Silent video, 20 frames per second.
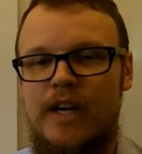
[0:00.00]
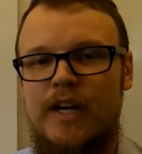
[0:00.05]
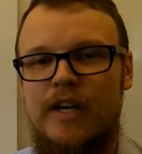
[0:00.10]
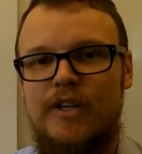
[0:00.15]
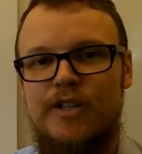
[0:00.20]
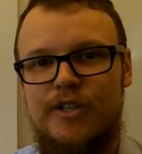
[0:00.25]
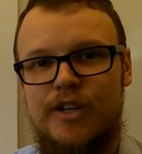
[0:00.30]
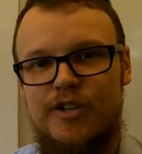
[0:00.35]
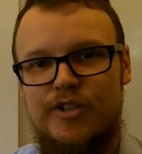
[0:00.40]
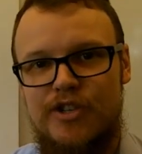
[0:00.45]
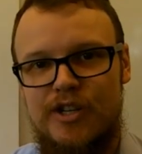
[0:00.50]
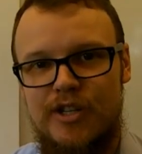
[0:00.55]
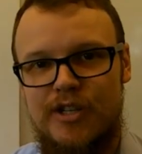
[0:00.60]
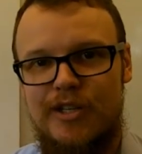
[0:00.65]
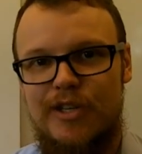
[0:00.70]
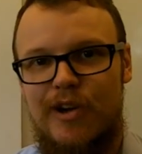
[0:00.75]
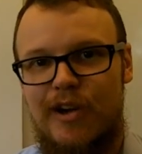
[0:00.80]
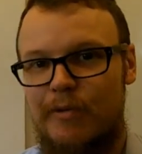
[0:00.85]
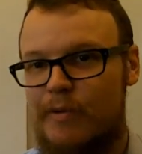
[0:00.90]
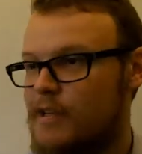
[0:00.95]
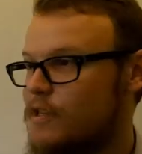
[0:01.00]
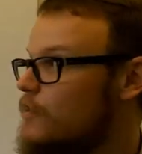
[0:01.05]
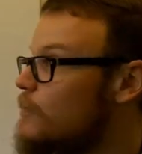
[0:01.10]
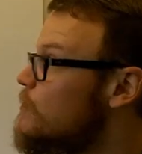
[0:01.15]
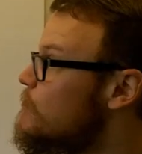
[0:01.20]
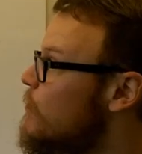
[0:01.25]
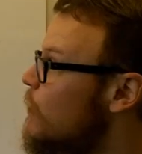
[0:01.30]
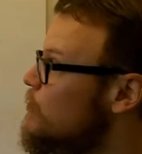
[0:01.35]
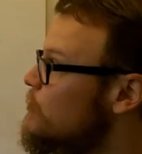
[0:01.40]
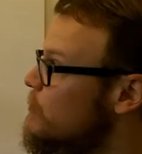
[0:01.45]
So just like we use
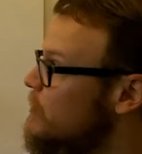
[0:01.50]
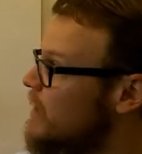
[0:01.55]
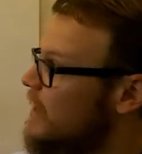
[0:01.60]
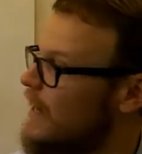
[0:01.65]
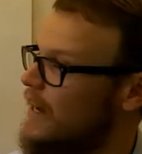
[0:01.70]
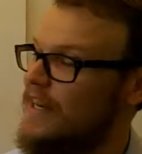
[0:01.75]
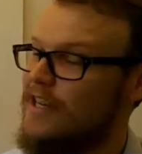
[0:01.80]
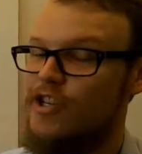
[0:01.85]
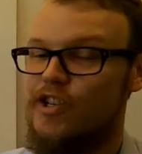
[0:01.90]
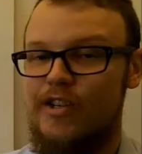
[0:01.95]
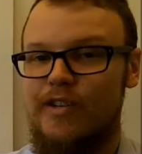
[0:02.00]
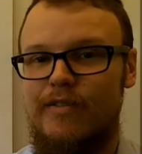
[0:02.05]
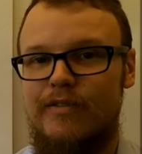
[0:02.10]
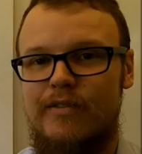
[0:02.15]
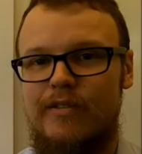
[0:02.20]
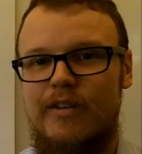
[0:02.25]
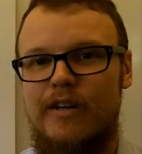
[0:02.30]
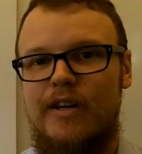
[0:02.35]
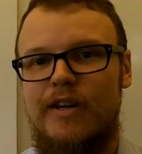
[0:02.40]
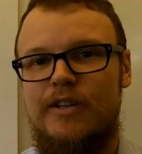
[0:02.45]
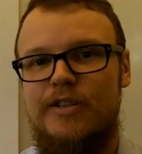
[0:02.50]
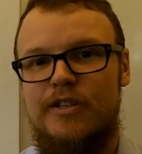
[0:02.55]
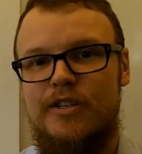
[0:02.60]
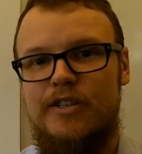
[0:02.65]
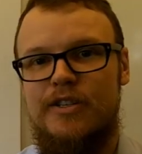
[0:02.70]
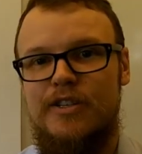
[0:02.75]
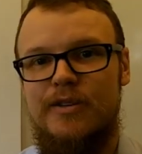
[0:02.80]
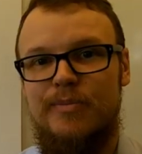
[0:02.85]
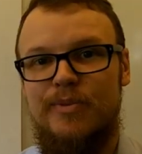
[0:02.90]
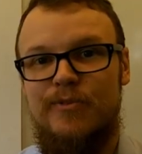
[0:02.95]
multiplication to
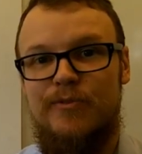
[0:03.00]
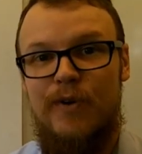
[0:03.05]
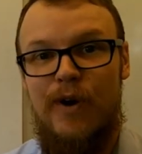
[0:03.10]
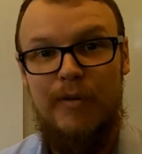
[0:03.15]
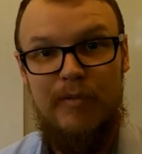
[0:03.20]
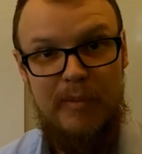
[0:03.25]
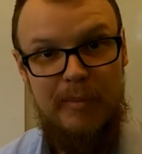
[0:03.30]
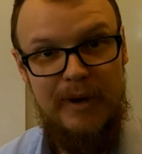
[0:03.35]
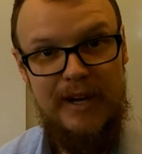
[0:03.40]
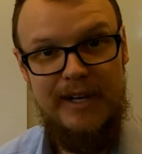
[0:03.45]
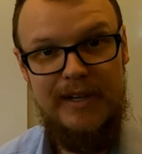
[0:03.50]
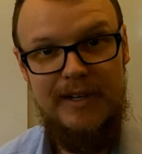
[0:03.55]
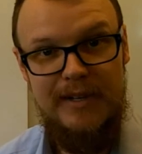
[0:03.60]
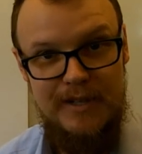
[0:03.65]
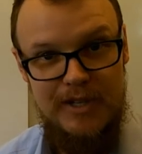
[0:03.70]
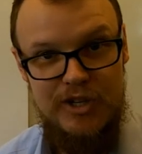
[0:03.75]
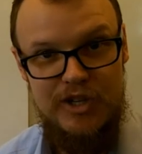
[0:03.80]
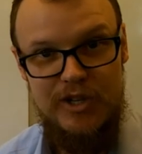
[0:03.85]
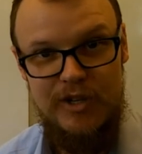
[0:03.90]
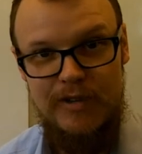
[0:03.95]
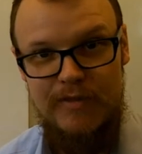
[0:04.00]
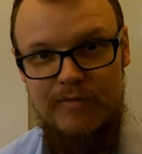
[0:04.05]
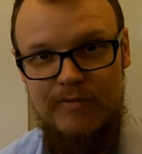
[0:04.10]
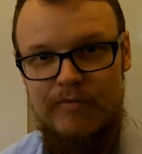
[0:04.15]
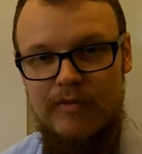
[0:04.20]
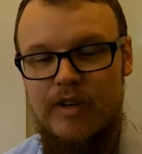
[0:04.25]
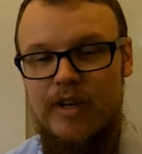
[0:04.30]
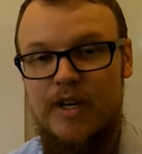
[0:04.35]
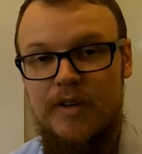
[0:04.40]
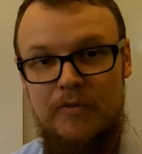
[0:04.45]
simplify repeated
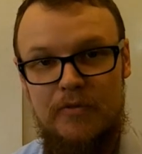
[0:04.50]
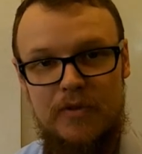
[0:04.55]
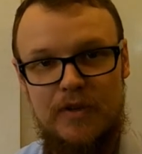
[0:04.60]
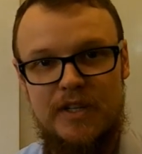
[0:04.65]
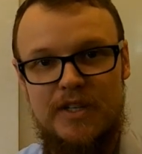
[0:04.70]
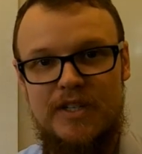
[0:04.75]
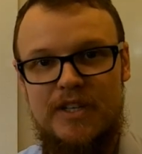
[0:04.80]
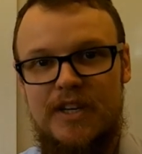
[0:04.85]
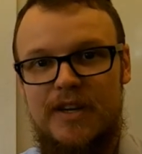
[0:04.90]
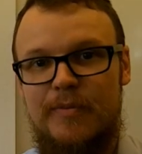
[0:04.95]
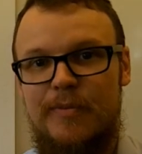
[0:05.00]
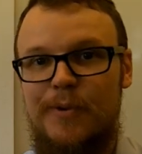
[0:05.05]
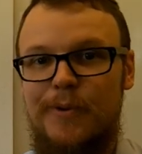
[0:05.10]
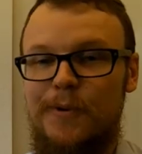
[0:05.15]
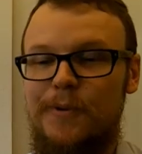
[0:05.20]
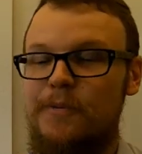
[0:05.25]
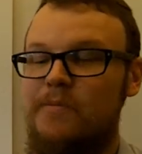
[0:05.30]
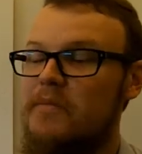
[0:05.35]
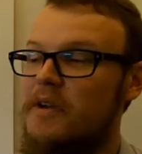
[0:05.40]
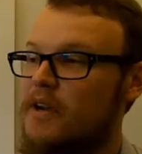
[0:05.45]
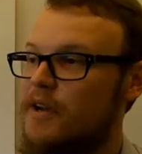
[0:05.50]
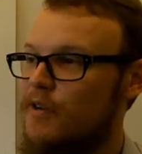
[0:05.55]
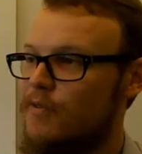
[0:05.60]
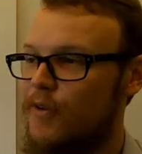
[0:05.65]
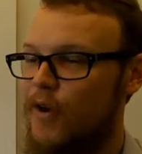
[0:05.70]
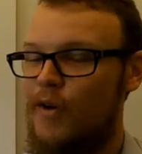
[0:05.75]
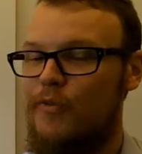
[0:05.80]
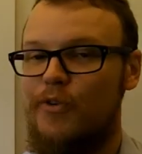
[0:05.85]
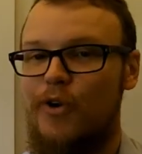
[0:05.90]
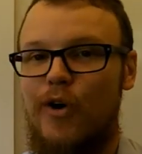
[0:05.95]
addition, for example, if
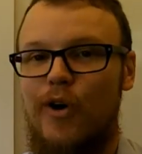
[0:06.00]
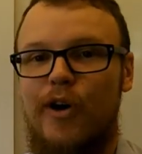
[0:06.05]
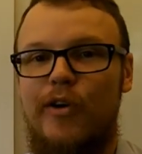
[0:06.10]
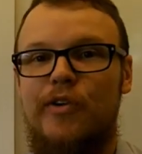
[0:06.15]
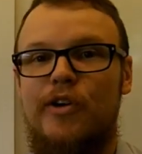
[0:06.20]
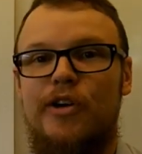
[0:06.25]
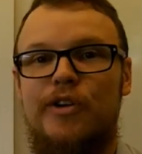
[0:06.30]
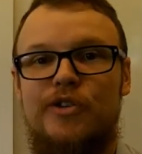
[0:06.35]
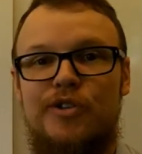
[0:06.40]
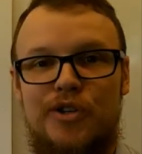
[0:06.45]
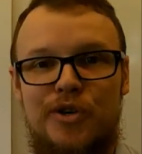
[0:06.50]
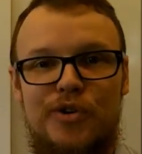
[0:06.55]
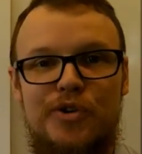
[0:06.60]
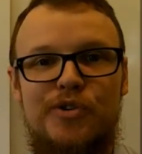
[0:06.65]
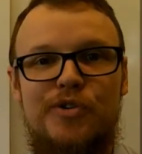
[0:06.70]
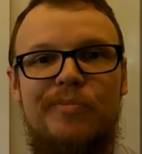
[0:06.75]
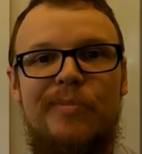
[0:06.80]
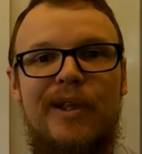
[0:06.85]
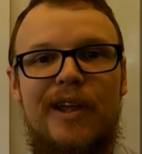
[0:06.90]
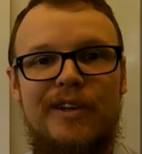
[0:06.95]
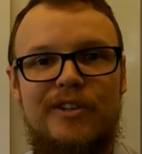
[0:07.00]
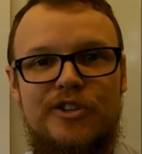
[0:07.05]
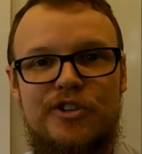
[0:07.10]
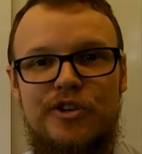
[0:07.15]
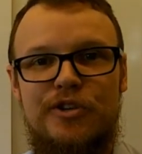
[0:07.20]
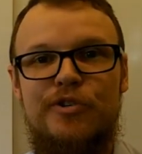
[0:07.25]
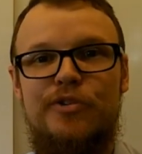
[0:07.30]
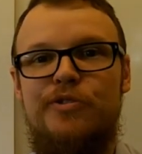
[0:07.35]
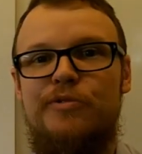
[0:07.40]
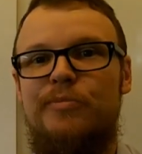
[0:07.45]
I've got 2 plus
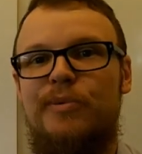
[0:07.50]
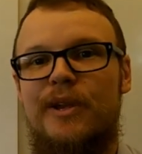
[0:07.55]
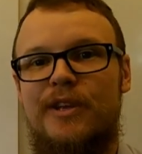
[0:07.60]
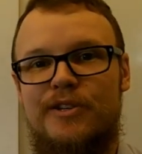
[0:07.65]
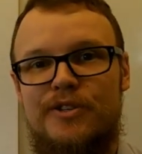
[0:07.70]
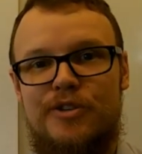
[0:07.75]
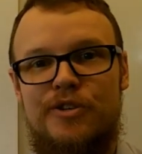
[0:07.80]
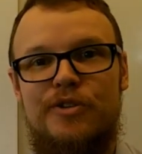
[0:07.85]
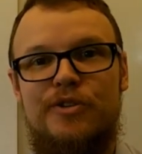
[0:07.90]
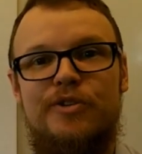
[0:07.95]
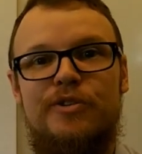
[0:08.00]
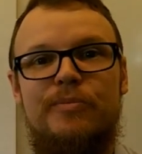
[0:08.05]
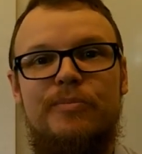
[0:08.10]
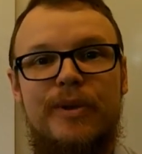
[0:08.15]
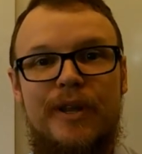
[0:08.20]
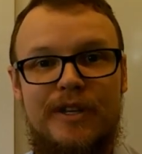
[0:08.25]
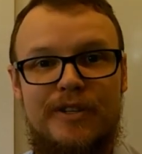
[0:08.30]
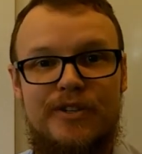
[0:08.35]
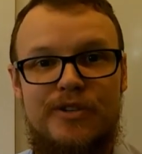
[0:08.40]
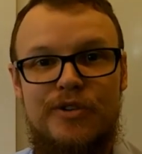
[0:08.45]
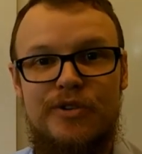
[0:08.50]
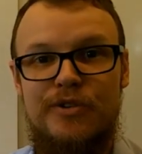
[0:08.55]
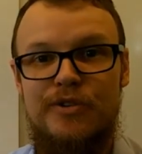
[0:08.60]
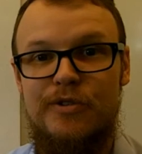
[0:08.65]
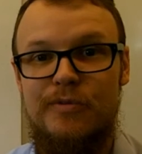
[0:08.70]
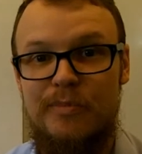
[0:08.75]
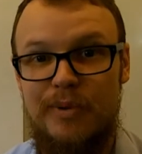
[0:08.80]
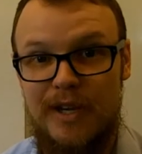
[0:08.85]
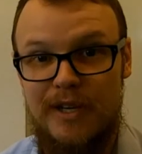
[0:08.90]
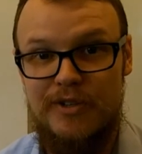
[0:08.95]
2 plus 2 plus 2
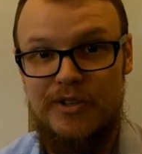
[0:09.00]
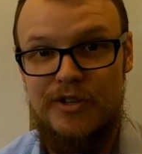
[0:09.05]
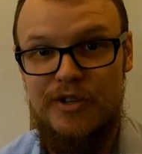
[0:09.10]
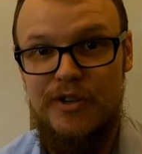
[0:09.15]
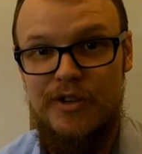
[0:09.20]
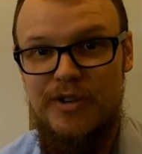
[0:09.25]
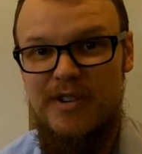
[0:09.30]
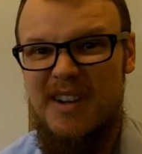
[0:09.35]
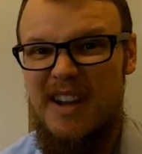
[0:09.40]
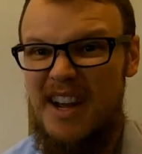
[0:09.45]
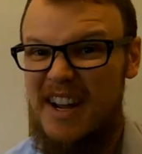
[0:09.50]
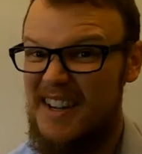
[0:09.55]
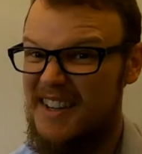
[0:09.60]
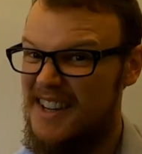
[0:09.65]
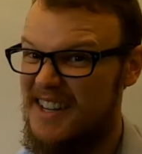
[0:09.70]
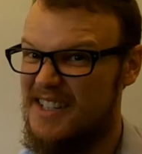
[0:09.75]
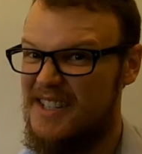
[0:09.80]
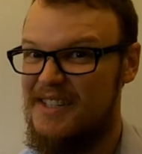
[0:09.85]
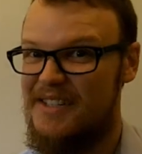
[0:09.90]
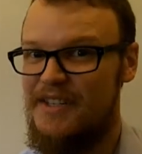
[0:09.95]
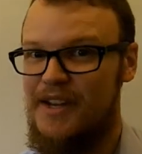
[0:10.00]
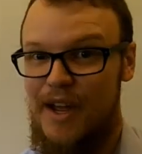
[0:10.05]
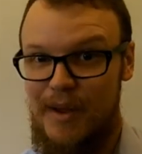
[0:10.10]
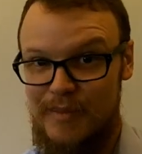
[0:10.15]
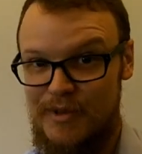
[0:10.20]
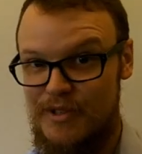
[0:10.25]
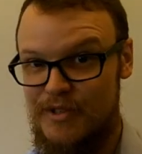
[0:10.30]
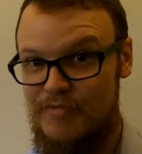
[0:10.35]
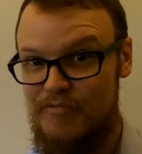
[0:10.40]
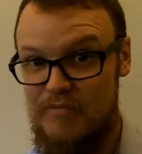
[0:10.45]
plus 2, that's the same
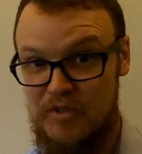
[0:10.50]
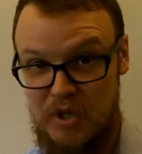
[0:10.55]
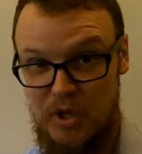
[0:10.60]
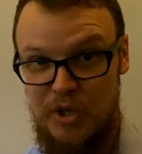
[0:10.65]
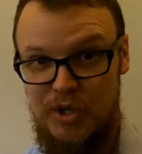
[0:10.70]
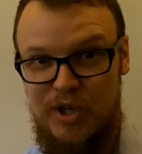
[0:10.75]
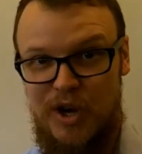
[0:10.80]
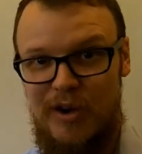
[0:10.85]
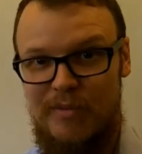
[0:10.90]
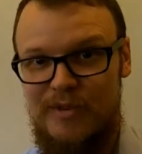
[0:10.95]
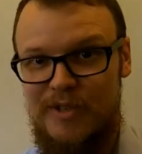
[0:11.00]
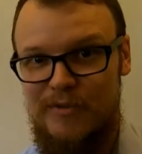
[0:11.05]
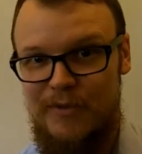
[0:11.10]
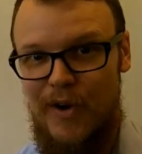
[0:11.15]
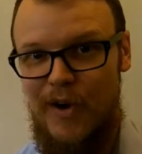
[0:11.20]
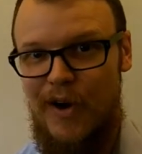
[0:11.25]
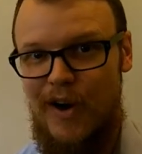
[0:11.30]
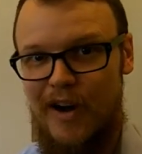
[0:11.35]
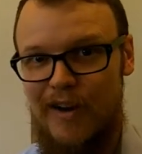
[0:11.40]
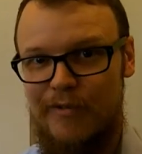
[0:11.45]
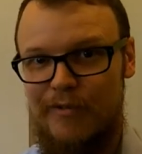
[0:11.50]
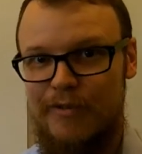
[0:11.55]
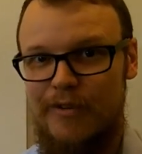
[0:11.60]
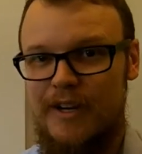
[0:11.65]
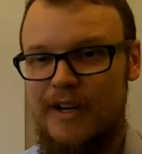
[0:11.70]
as 2 times 5.